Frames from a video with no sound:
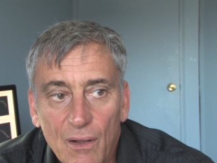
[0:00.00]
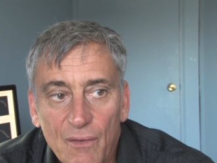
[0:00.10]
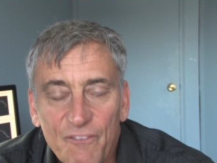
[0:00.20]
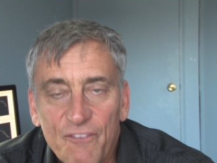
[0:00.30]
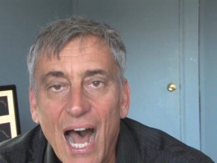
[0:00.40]

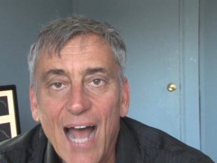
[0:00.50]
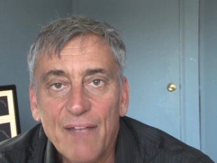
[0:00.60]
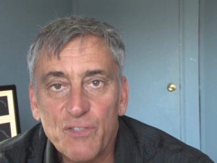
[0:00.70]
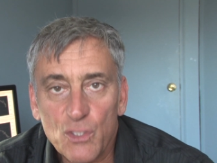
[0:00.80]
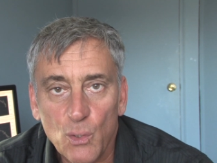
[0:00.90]

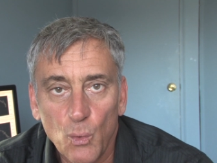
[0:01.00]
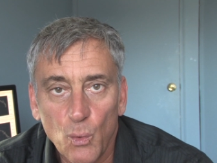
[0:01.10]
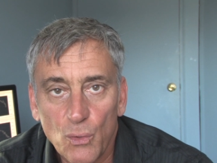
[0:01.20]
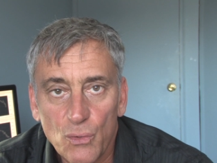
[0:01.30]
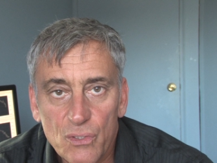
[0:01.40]
5
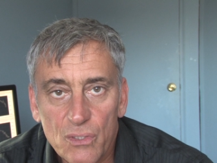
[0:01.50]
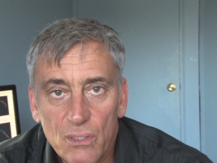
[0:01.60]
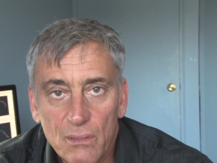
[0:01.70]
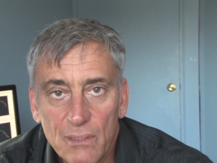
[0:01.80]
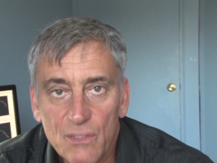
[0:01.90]
schools.
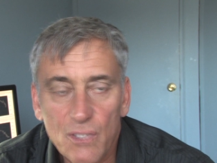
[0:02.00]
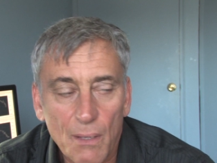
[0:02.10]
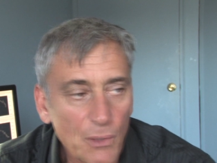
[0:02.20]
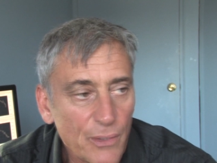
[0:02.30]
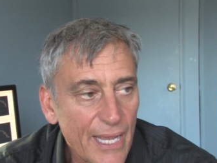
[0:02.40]
In
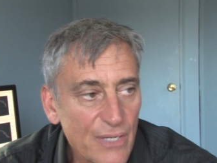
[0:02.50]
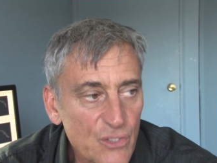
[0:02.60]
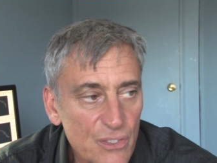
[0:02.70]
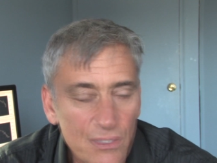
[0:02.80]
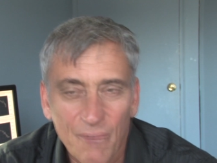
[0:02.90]
some
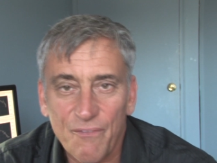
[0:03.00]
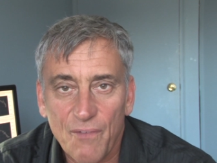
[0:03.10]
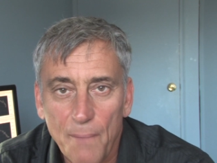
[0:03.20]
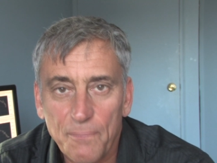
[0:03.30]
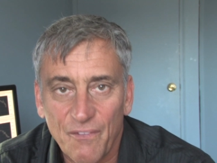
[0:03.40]
locations, there are
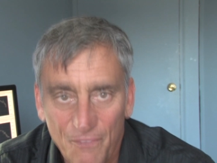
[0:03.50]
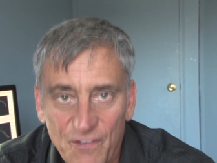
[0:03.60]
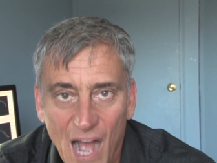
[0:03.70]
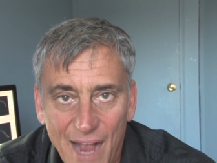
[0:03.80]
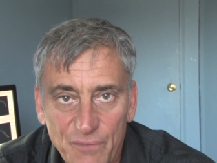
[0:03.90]
up to
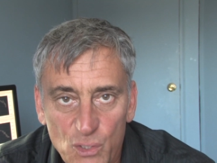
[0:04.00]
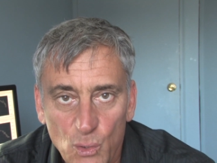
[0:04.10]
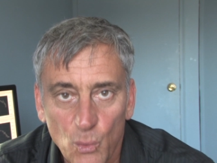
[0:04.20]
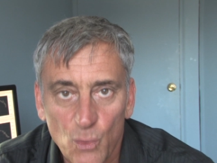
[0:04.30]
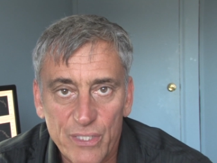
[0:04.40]
5
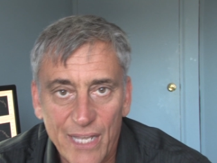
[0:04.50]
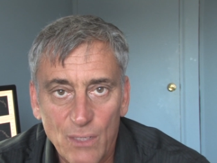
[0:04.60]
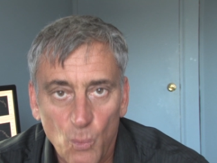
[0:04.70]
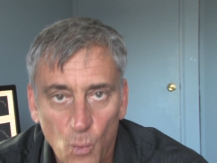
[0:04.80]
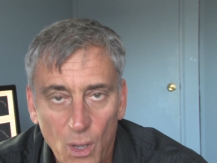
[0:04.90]
schools
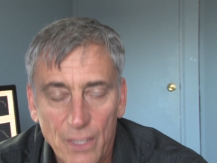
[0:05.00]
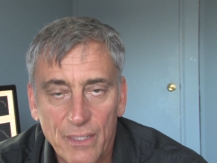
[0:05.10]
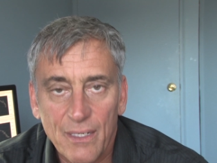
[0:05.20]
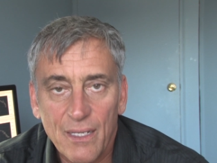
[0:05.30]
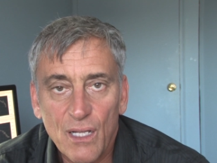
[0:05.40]
in
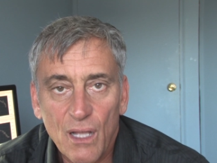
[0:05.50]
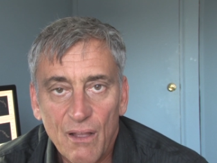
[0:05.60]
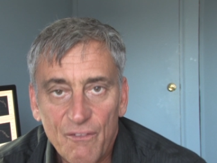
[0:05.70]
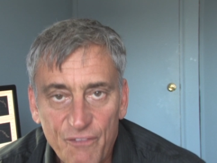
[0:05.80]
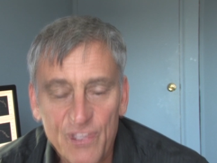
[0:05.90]
one
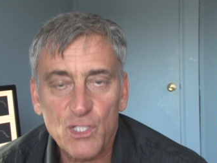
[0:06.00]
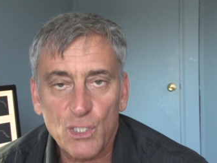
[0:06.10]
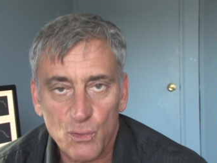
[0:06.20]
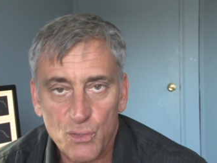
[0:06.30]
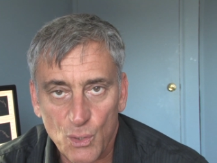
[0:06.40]

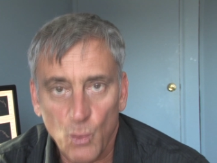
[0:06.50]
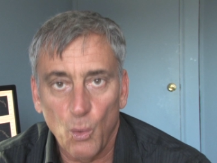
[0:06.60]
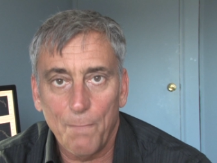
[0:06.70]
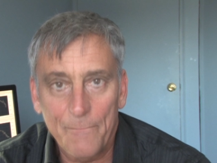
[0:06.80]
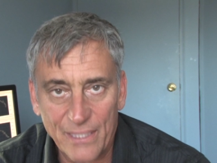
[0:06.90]
physical
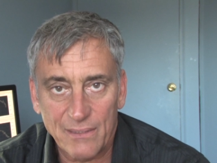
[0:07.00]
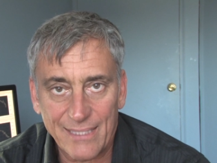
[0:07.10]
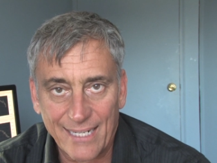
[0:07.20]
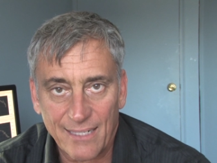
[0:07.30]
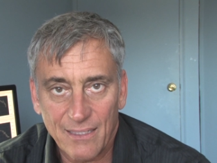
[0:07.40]
school
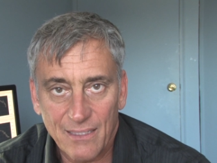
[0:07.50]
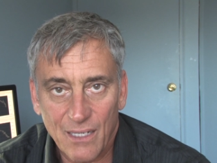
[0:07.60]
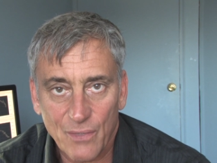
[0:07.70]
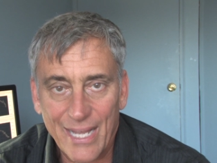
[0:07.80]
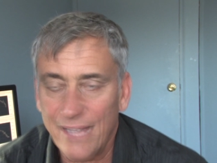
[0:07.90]
building.
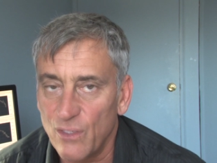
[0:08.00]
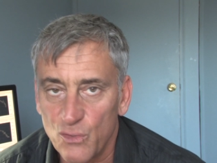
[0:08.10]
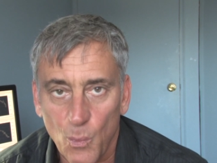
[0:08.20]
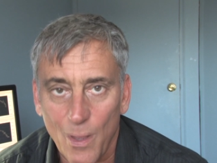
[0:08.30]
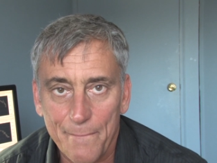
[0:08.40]
Okay,
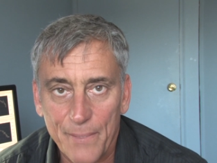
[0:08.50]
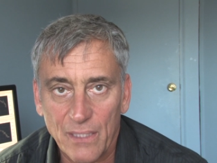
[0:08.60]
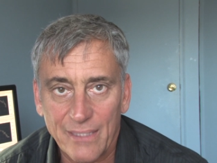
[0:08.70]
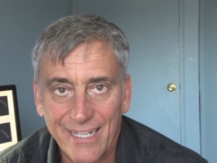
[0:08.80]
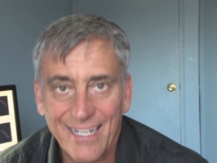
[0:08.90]
there's one
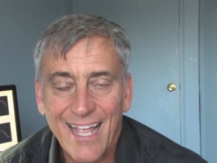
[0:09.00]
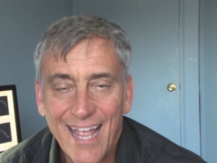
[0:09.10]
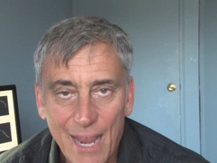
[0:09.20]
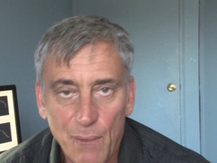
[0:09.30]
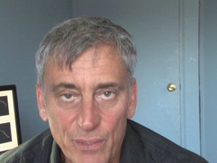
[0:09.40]
building,
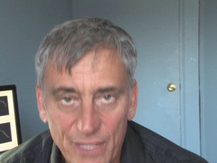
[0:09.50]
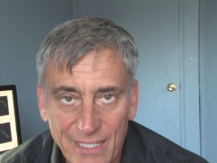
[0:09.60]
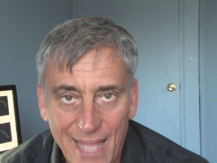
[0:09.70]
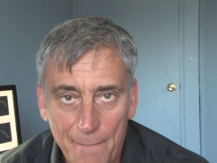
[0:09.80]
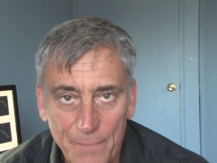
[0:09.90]
and
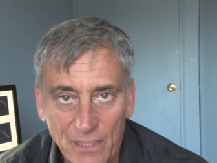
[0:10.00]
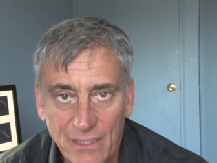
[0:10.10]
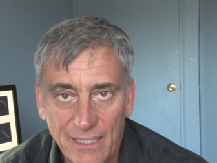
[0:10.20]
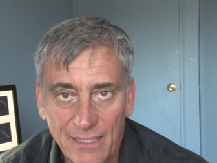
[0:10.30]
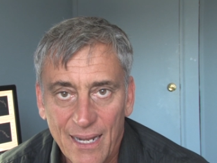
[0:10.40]
within that
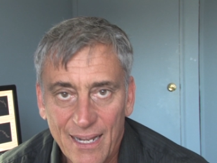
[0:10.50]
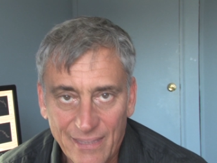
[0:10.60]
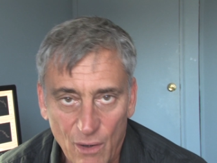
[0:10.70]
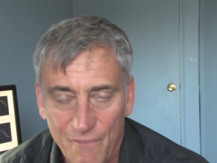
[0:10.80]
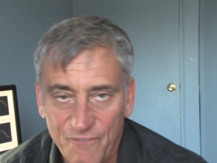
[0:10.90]
building,
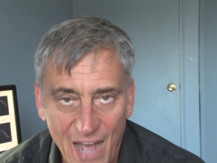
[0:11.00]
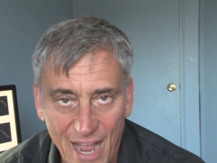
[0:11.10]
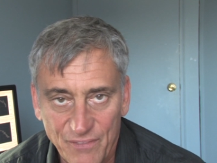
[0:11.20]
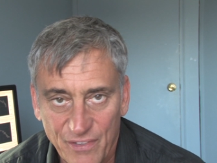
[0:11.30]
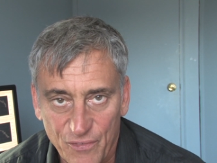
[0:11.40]
there are
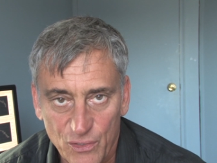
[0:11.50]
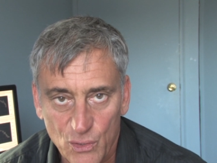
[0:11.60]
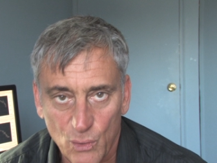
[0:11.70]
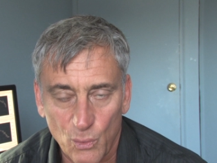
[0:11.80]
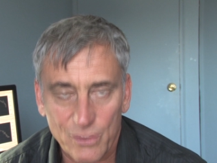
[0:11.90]
5 different
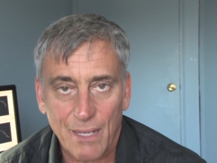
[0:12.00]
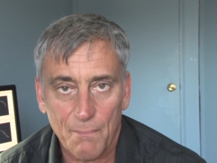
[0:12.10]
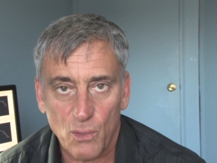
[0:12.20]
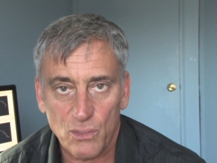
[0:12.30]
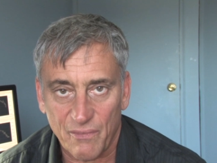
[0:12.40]
schools. Now,
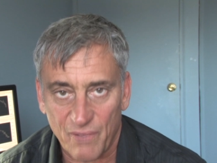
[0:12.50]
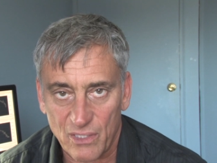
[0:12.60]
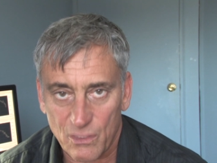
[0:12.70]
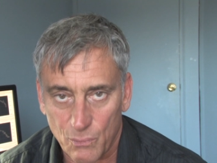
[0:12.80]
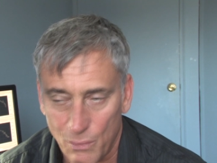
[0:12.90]
most of
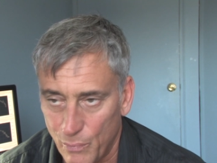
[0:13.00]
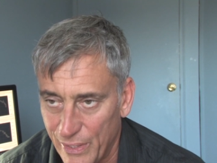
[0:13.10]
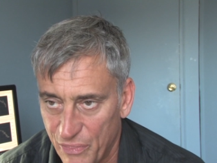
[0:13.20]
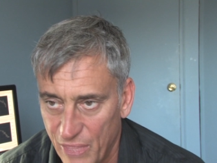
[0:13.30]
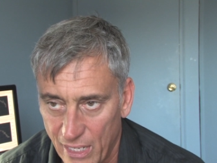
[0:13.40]
us, when
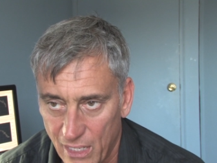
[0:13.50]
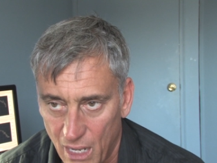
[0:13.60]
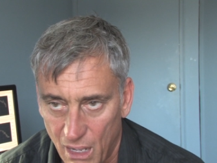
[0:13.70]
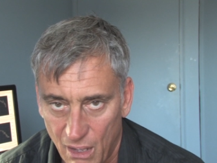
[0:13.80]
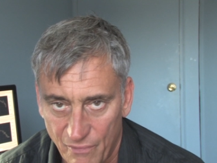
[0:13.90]
we think
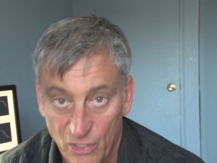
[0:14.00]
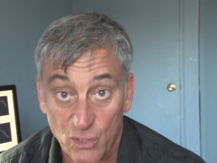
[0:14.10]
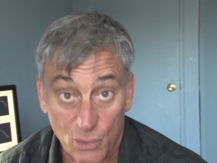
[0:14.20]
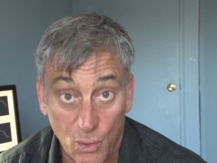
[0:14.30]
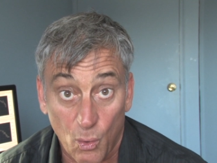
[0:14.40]
of a
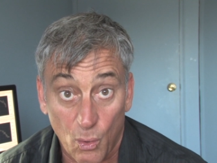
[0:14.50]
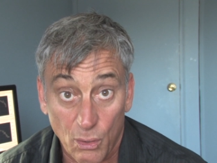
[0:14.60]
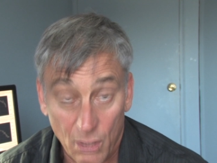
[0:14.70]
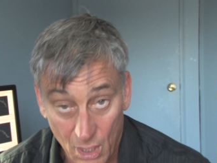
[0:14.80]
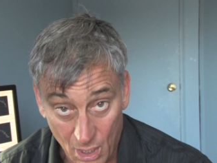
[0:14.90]

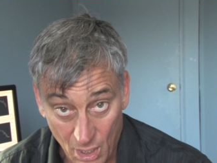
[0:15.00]
school,